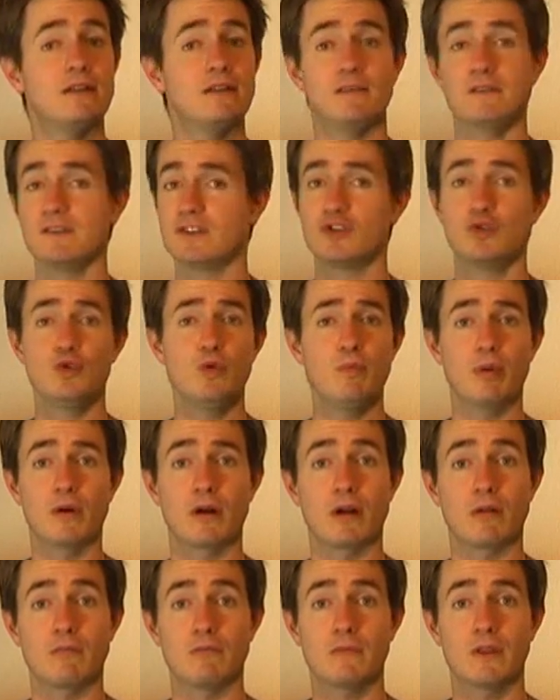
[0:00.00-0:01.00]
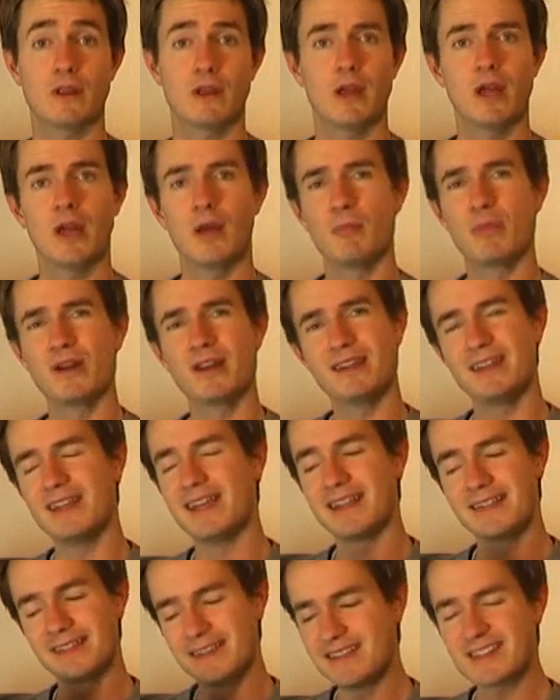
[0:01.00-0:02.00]
Super. But
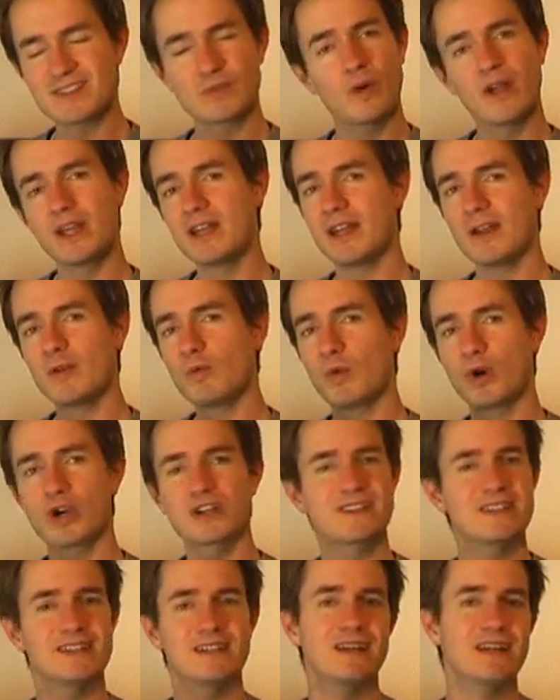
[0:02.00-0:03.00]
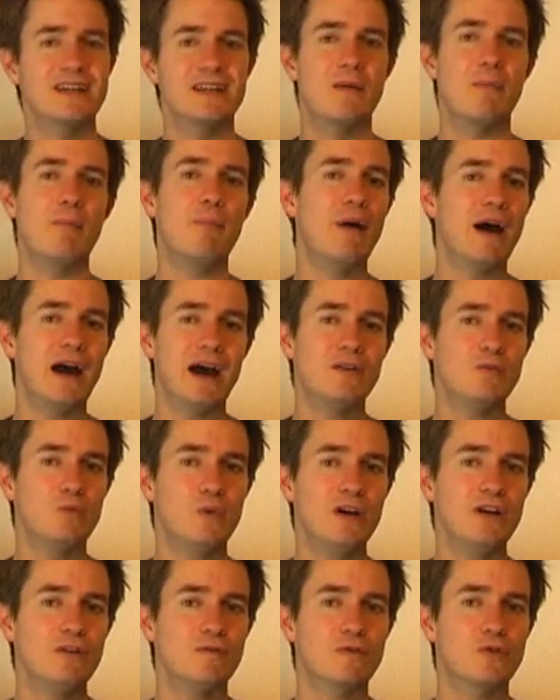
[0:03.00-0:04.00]
in this way it works in a bad
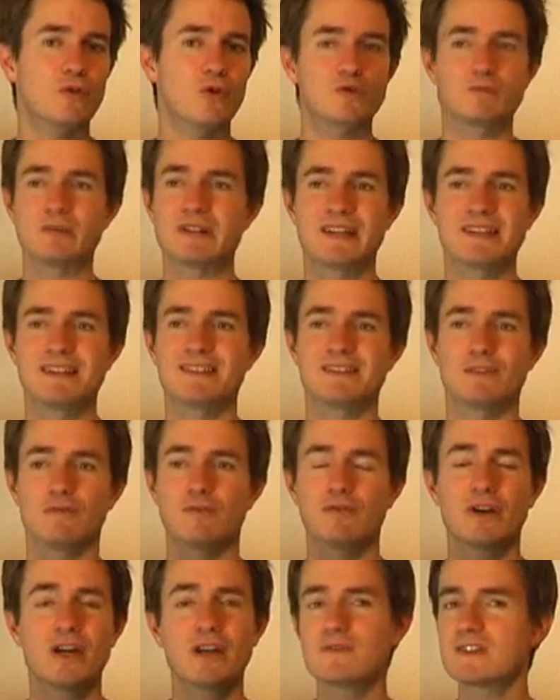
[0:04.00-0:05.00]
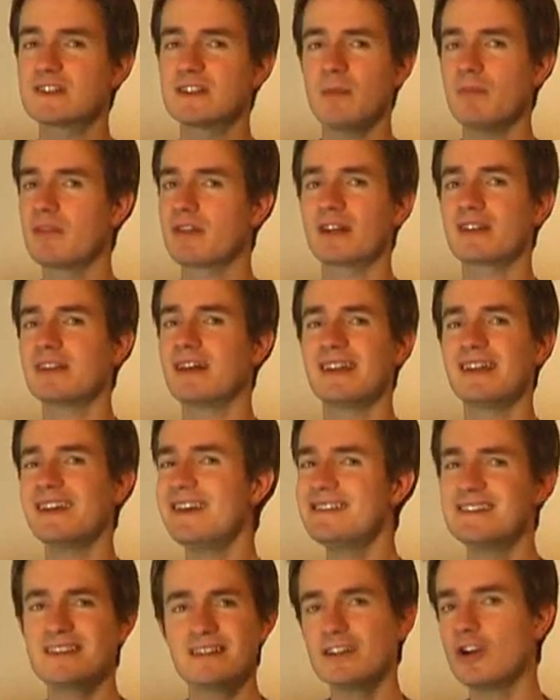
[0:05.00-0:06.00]
way, of course, because it's afraid of something that
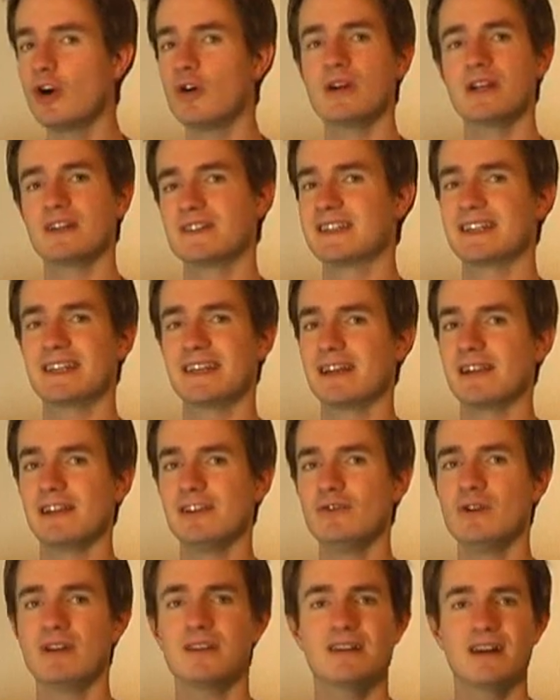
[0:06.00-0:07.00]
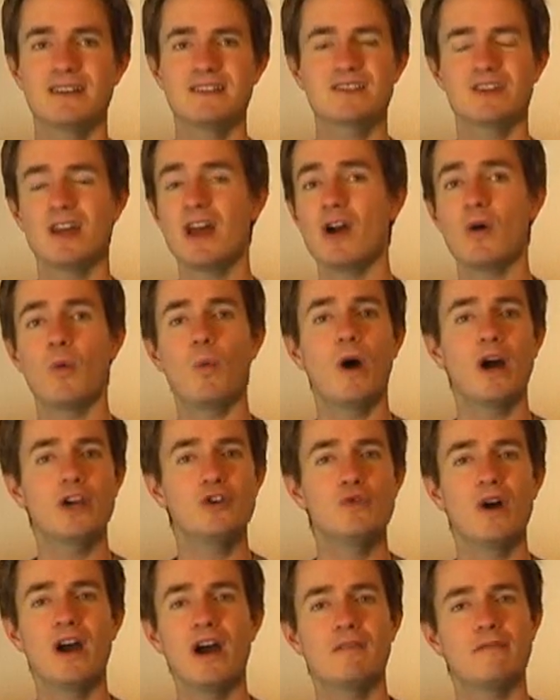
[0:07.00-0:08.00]
isn't going to kill you, and that's why
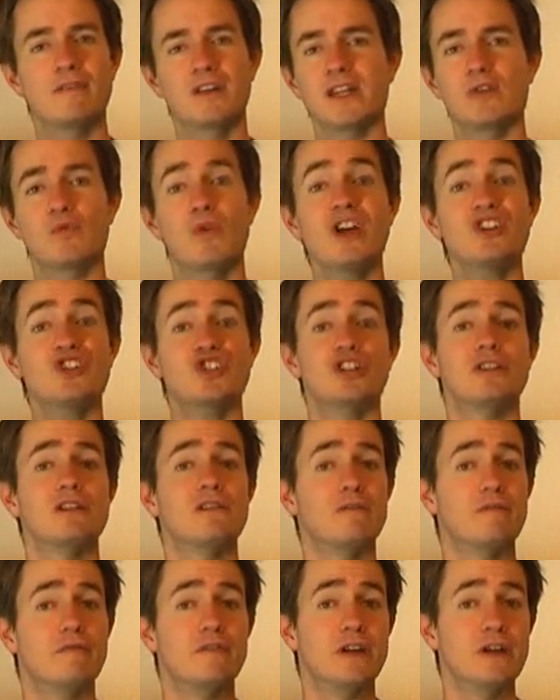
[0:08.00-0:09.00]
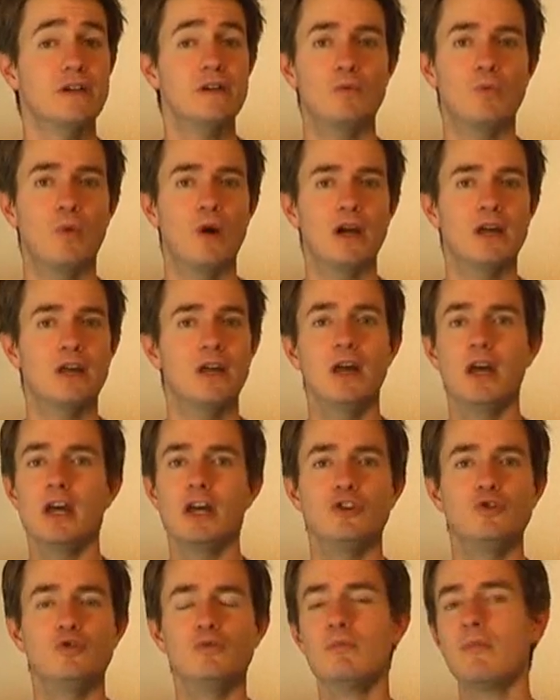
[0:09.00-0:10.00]
you have an irrational fear and why
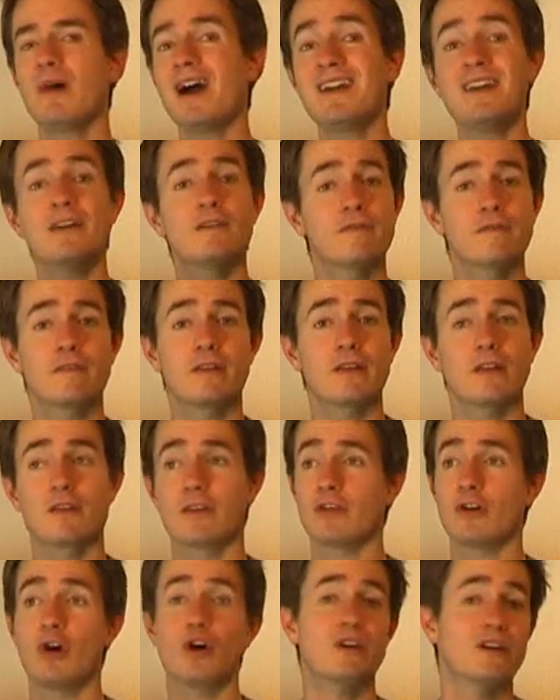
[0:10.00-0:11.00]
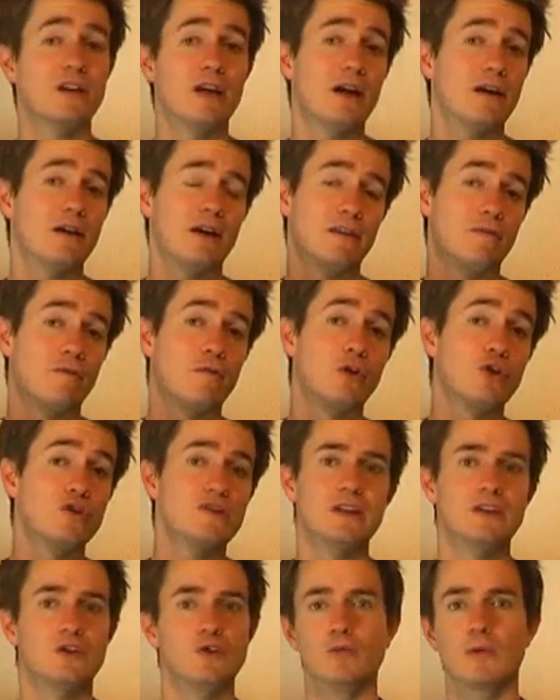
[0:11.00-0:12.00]
you might have thought at
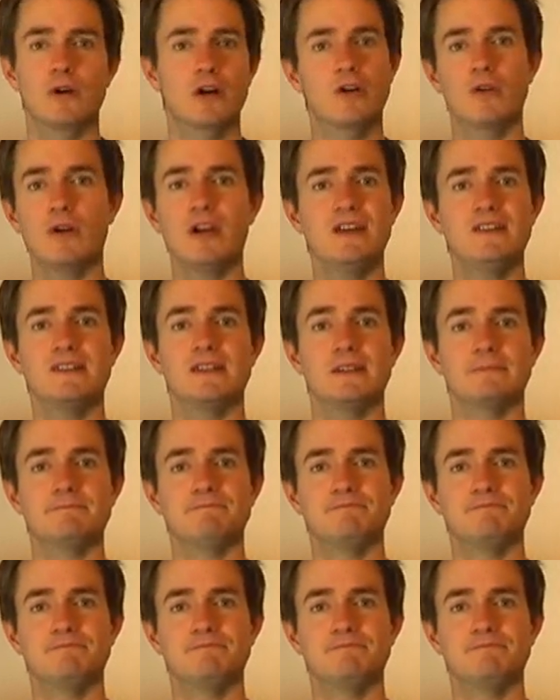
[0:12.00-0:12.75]
first that you were crazy.